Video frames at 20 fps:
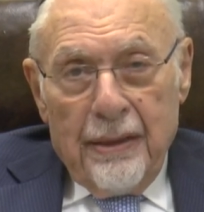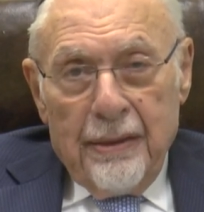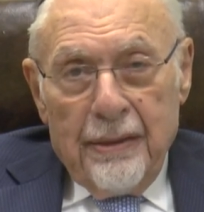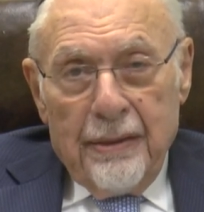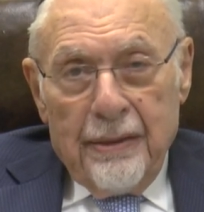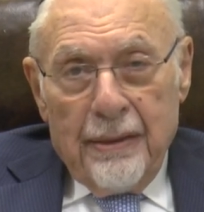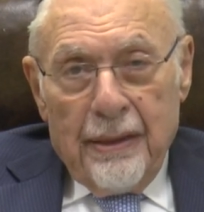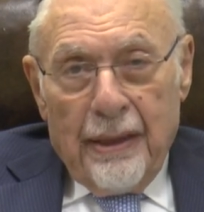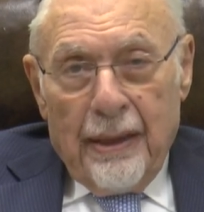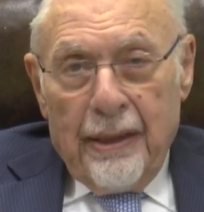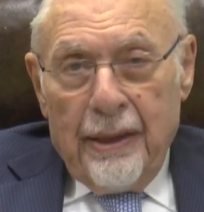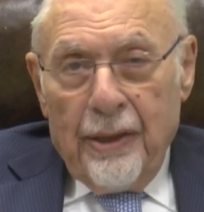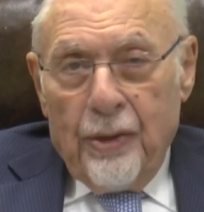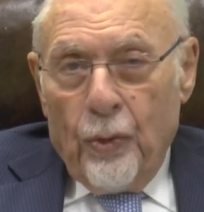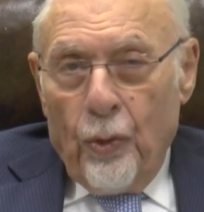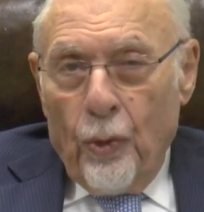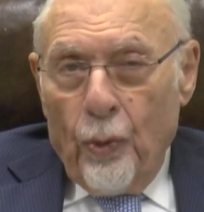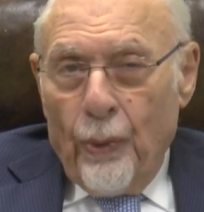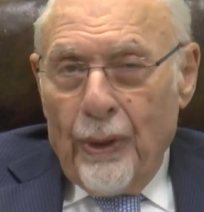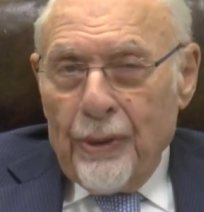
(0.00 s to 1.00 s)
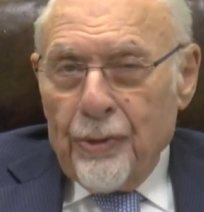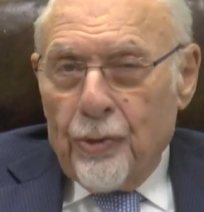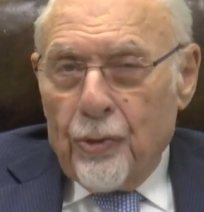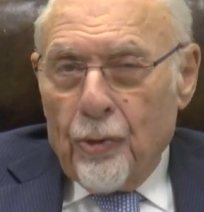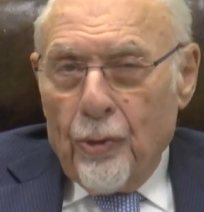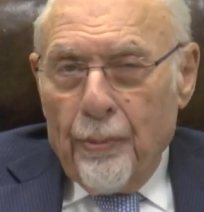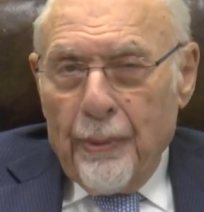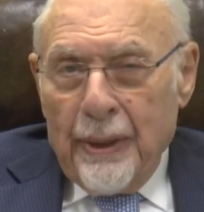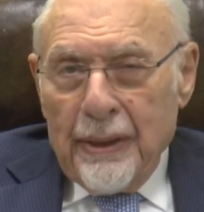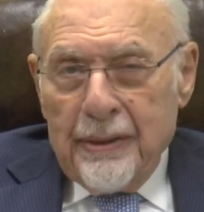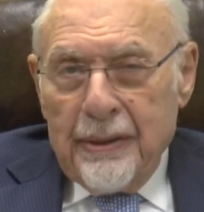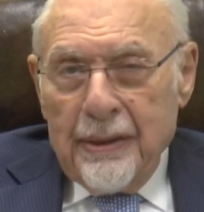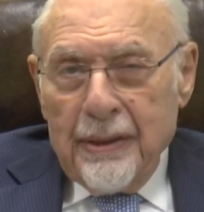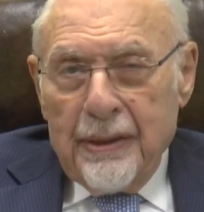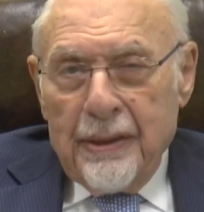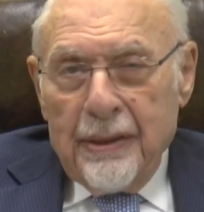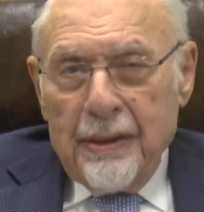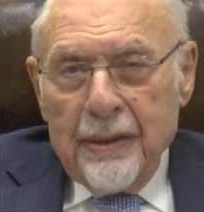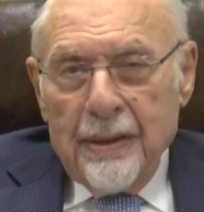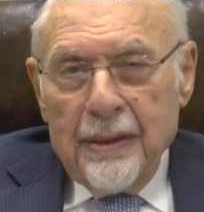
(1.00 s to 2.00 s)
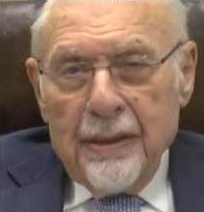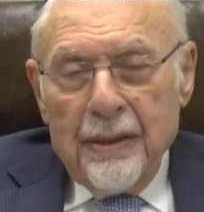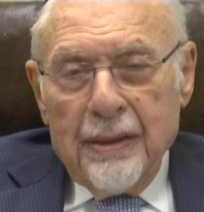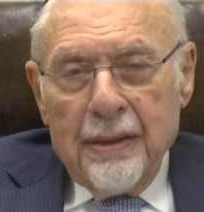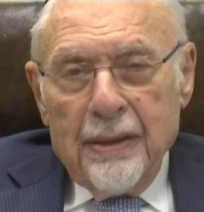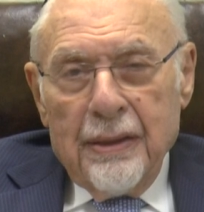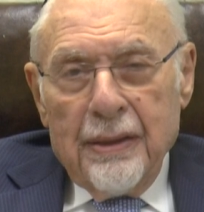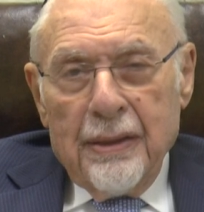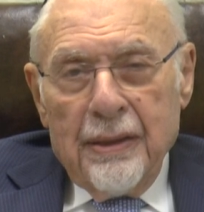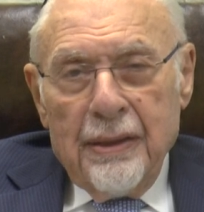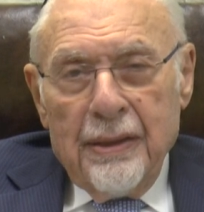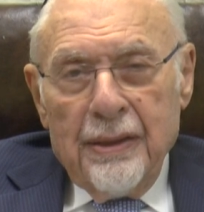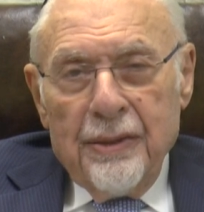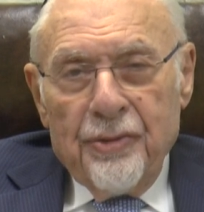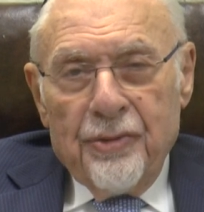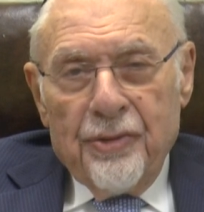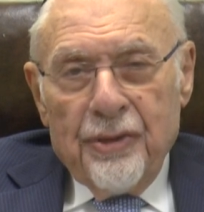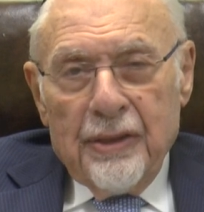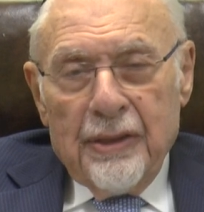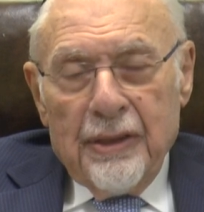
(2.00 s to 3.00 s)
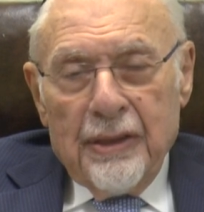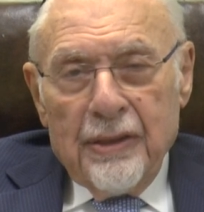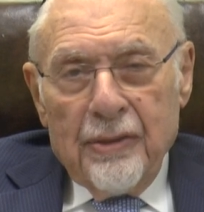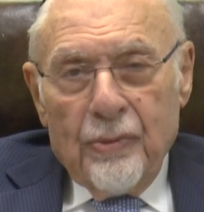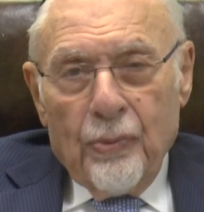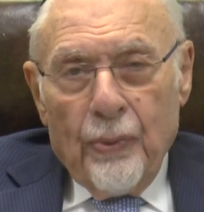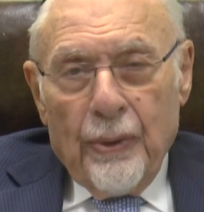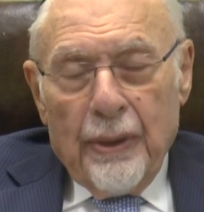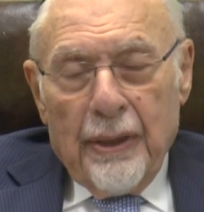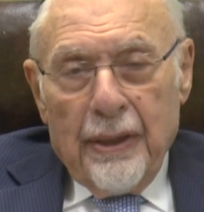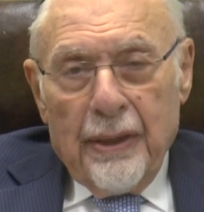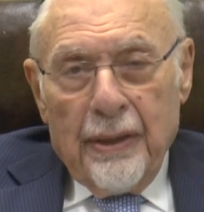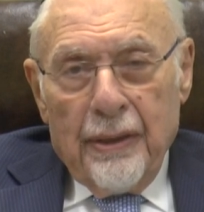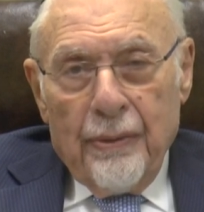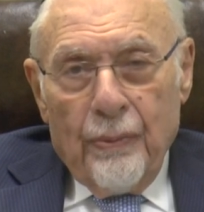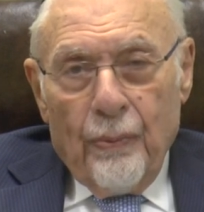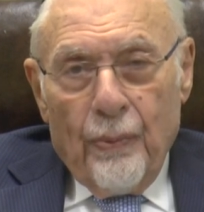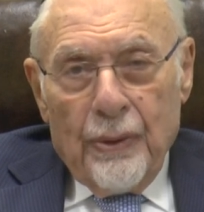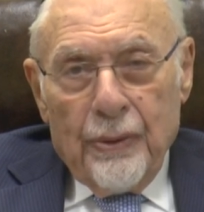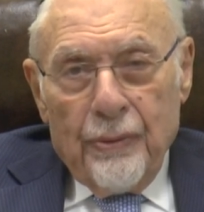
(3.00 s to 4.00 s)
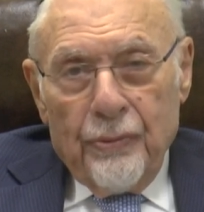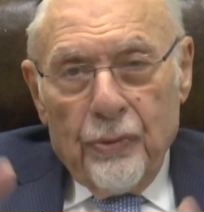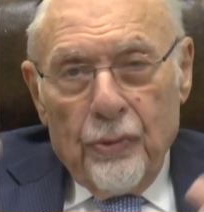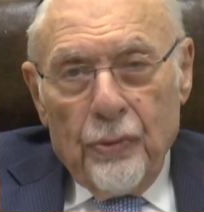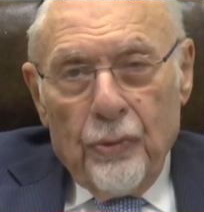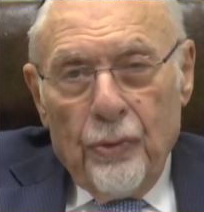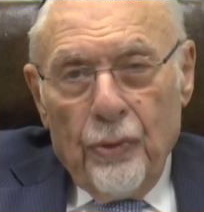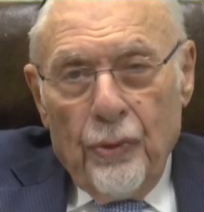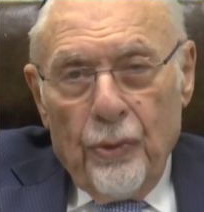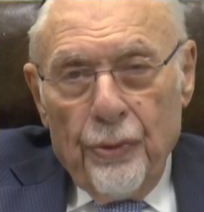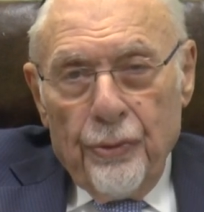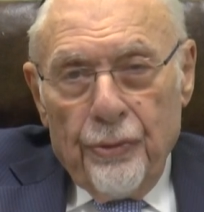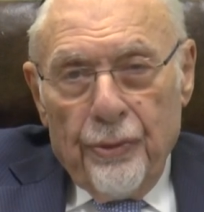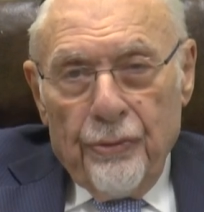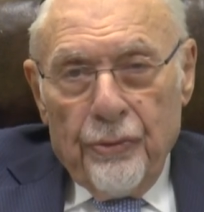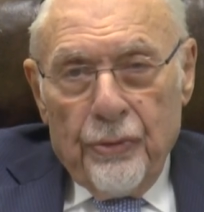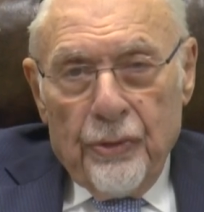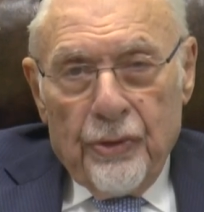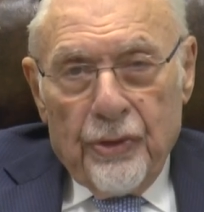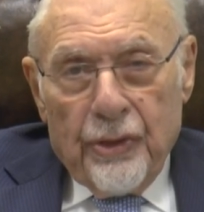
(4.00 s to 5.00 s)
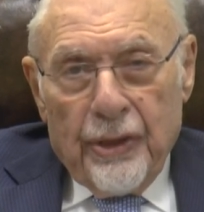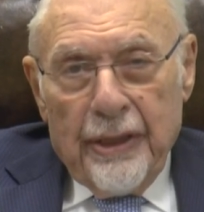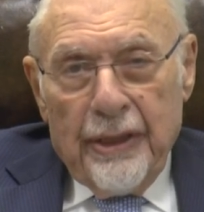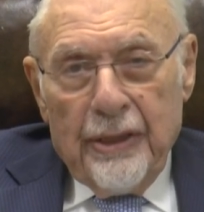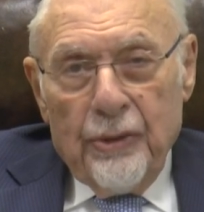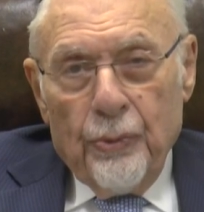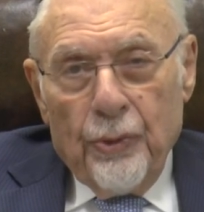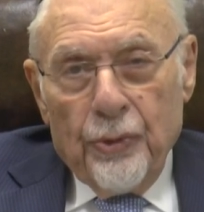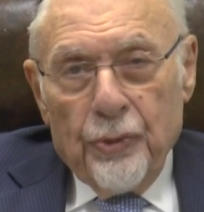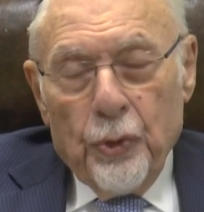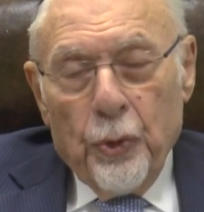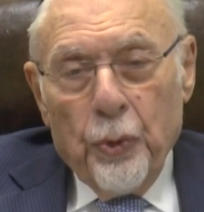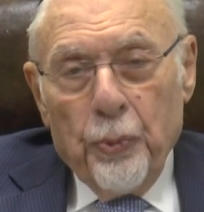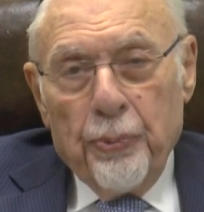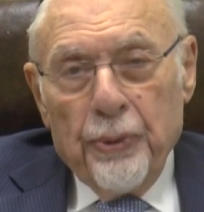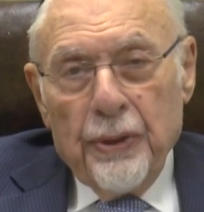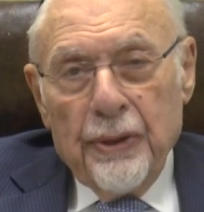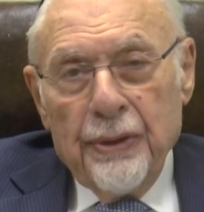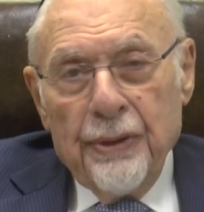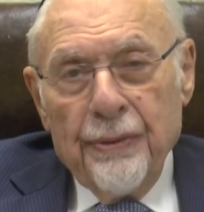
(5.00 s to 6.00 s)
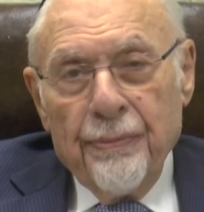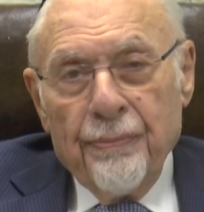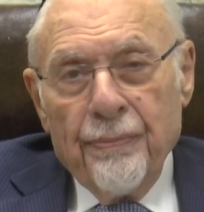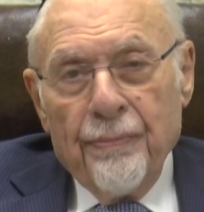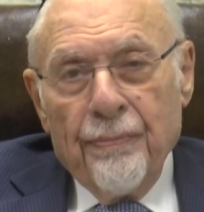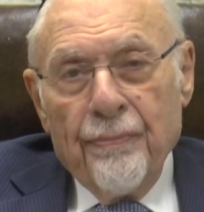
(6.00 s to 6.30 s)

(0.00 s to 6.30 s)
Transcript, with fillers: Uh, I recall one traumatic incident where one of the doors of the train was open